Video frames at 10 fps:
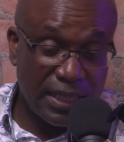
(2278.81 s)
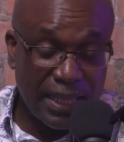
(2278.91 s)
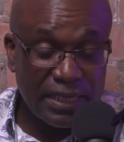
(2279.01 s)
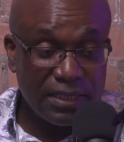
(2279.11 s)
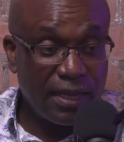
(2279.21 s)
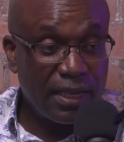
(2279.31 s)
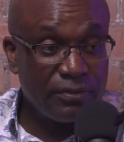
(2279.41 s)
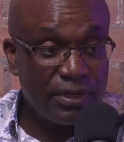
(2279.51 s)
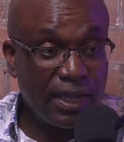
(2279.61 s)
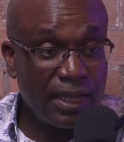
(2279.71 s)
they had
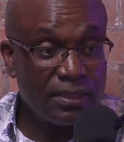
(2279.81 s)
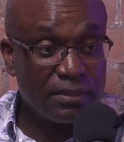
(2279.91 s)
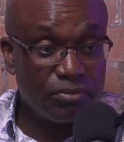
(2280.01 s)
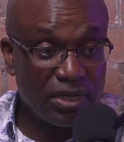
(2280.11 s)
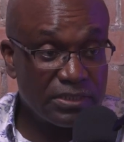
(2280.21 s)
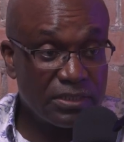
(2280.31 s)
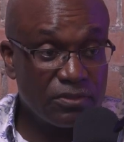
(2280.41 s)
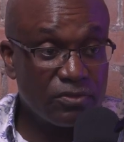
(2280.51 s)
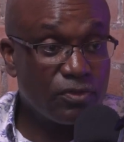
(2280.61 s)
the Ireland precedent